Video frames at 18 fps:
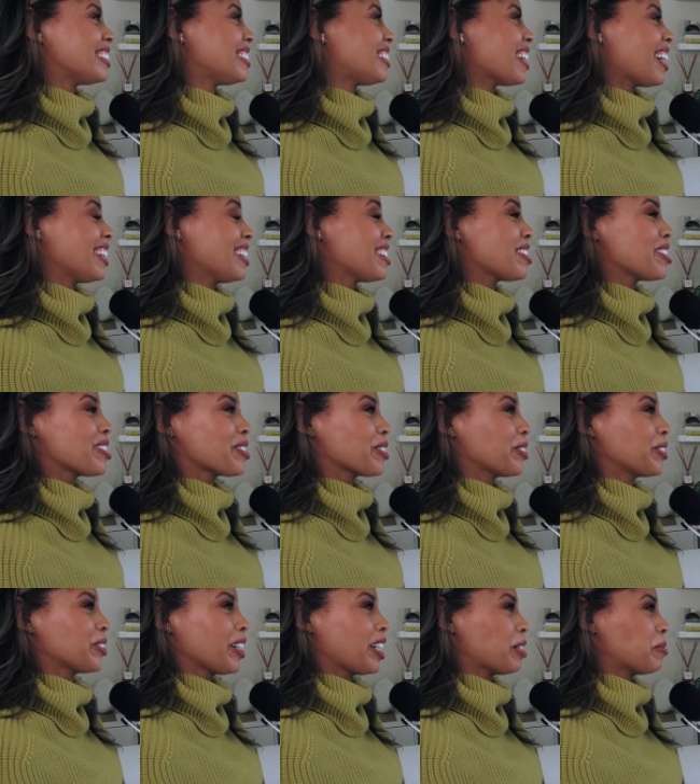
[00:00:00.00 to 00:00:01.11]
John, this is so
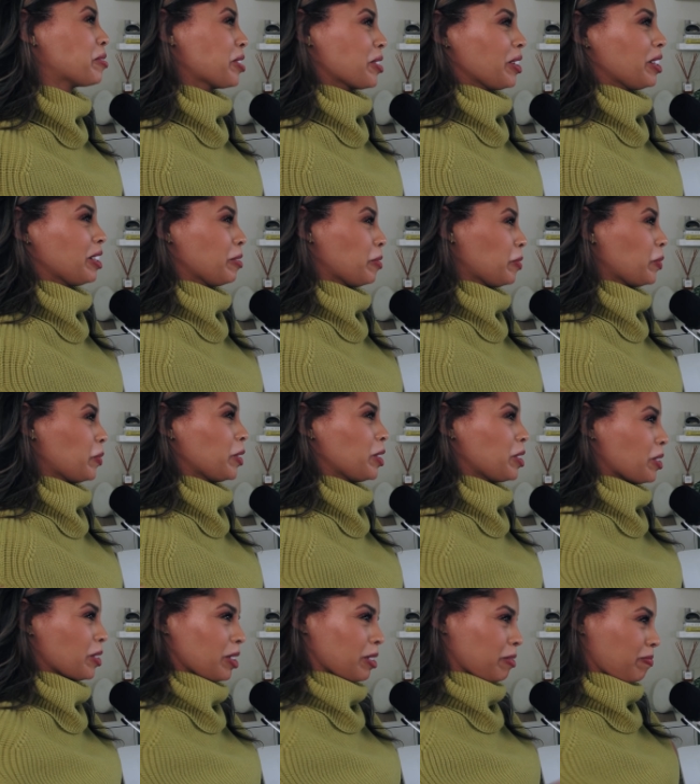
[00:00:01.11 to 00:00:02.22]
great. We're just
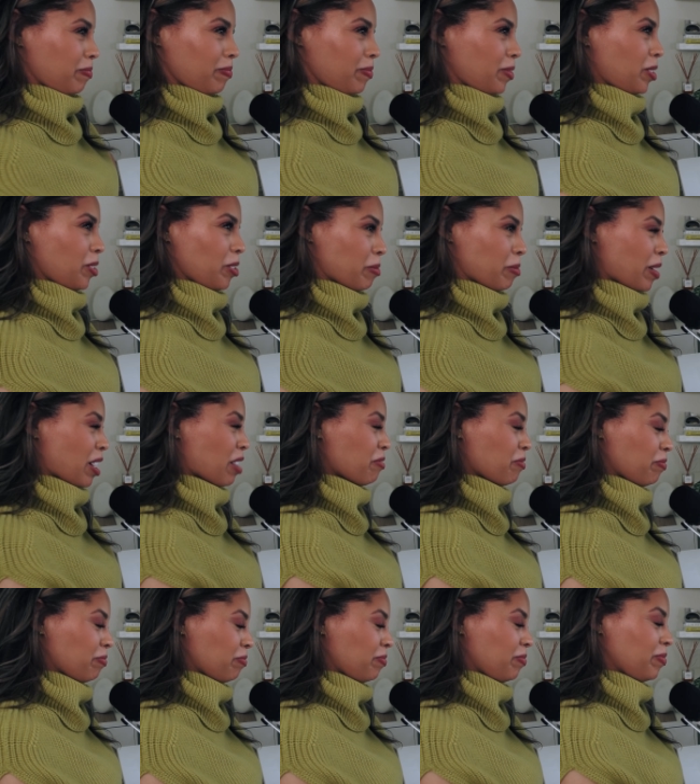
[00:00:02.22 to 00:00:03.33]
gonna do about,
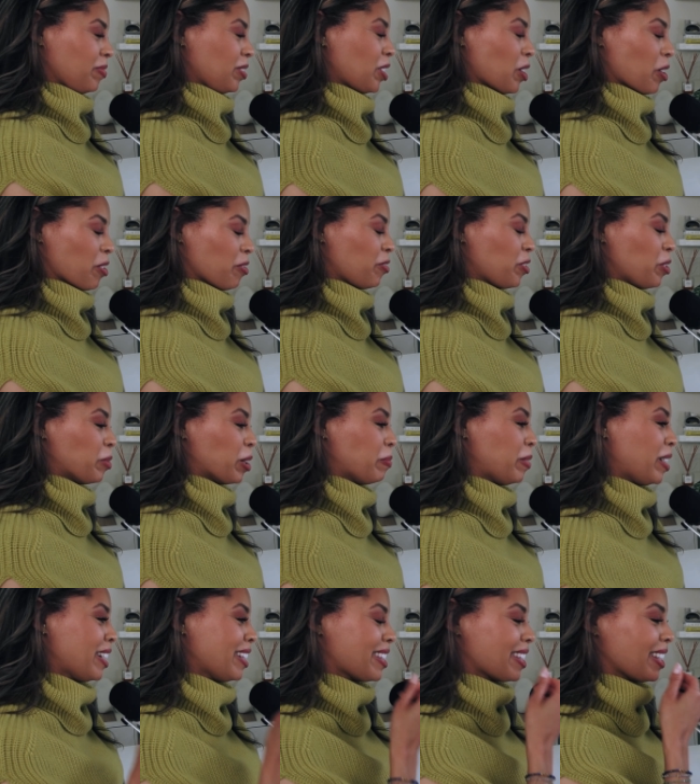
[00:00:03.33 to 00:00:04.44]
a few more
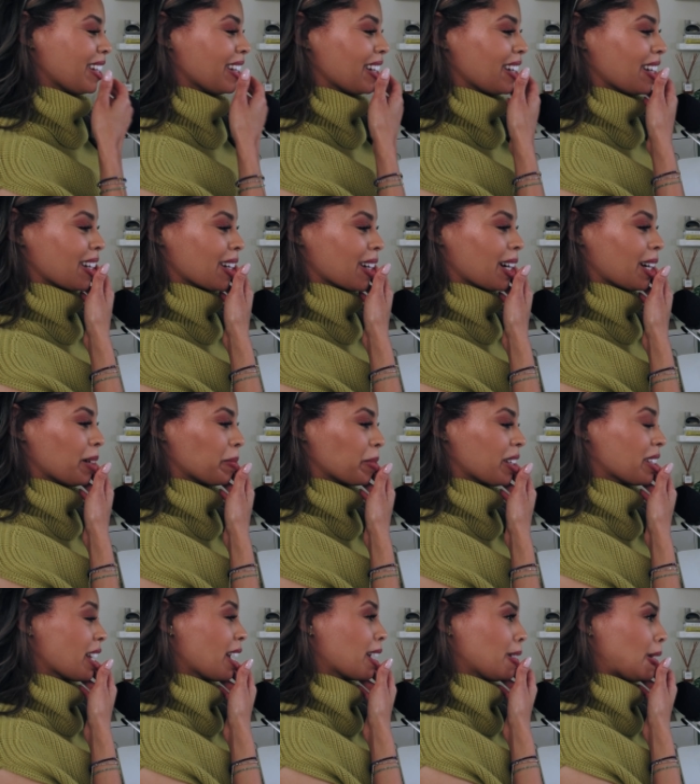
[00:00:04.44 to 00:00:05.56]
minutes here,
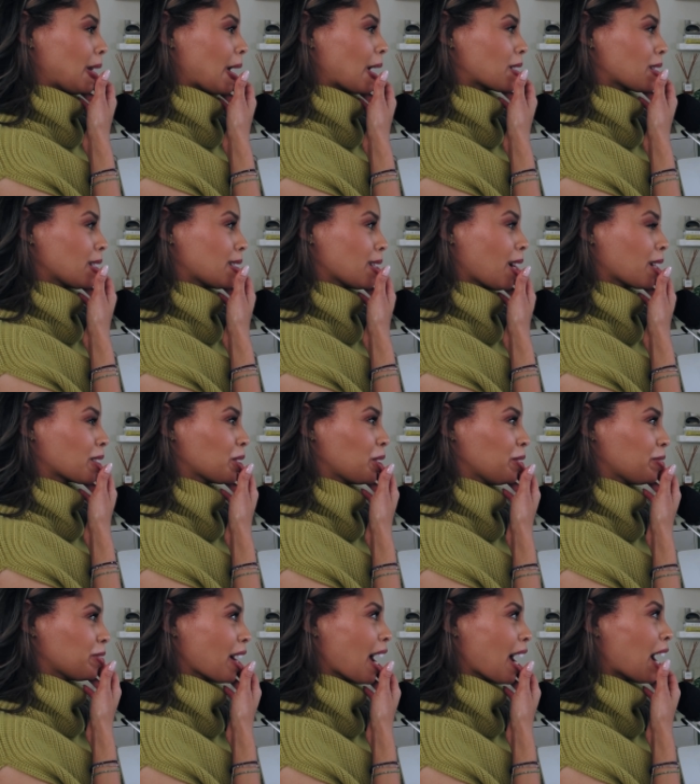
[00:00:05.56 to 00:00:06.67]
because I can actually talk to you
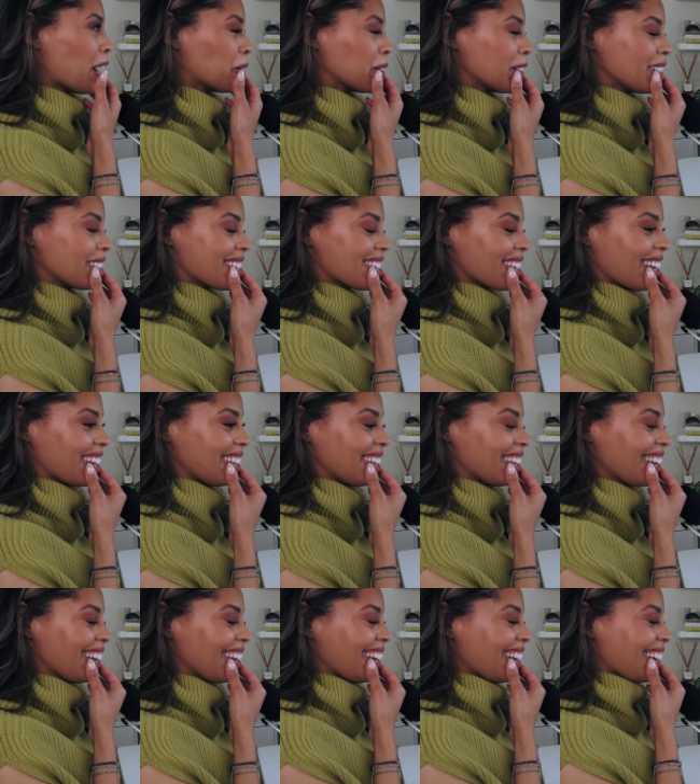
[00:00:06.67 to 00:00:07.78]
for hours, and
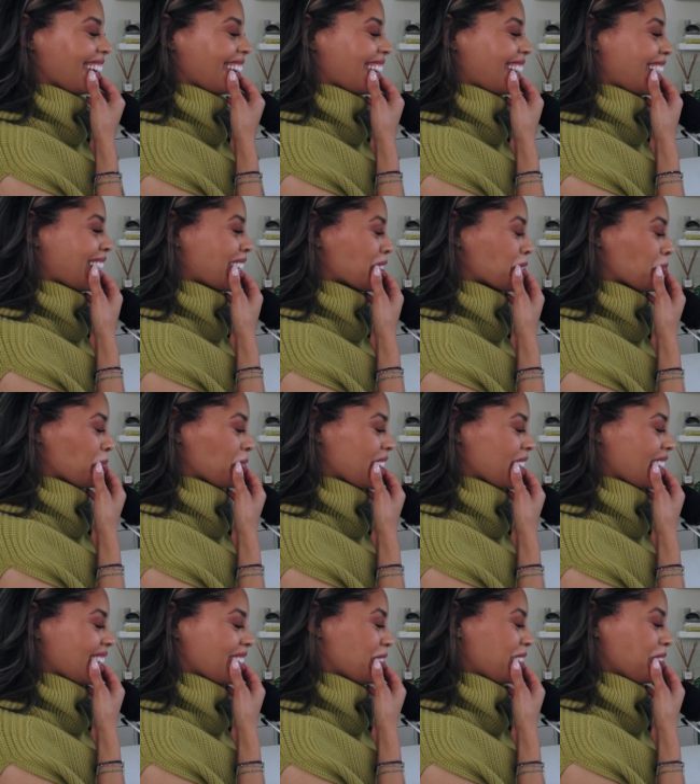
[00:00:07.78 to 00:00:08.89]
um,
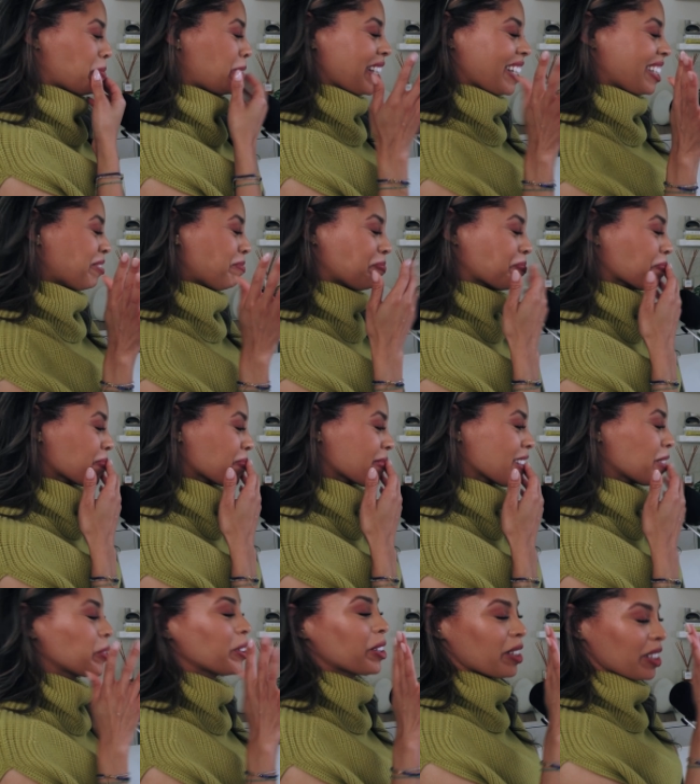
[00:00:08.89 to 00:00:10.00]
but
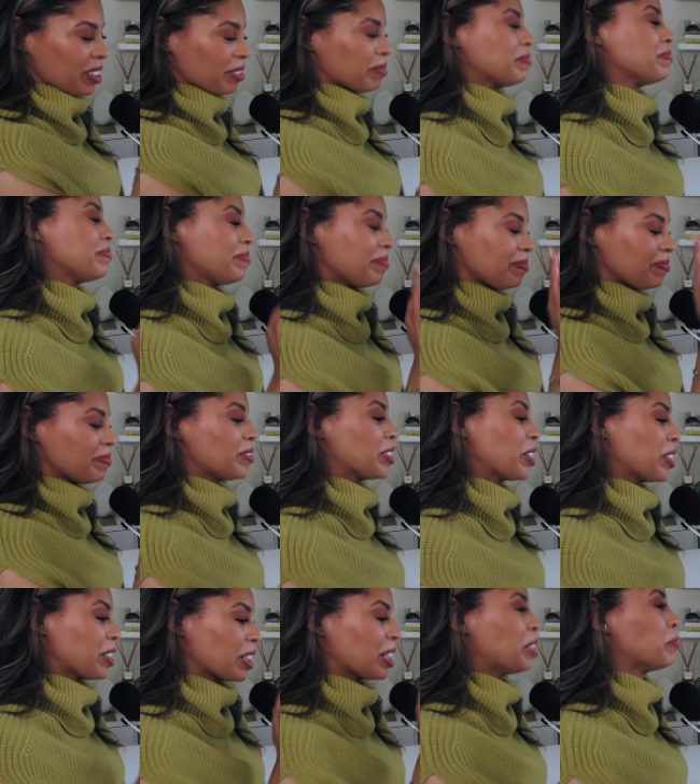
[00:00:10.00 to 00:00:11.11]
we're gonna
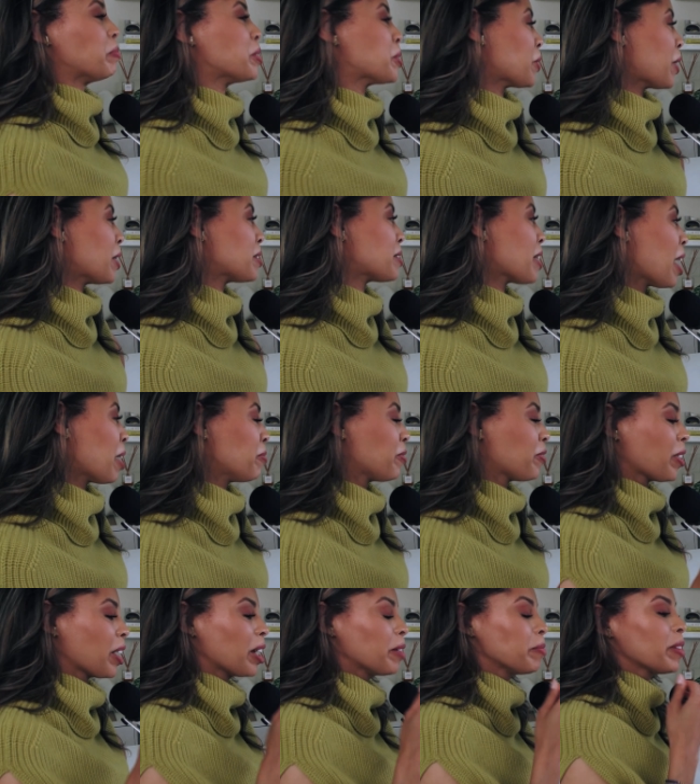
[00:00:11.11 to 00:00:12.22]
keep it to our time
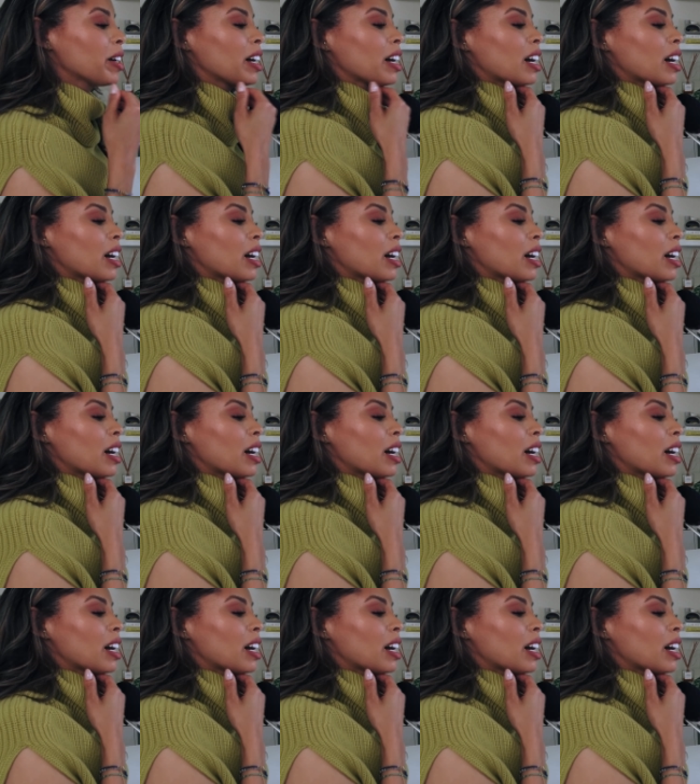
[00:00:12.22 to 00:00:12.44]
frame.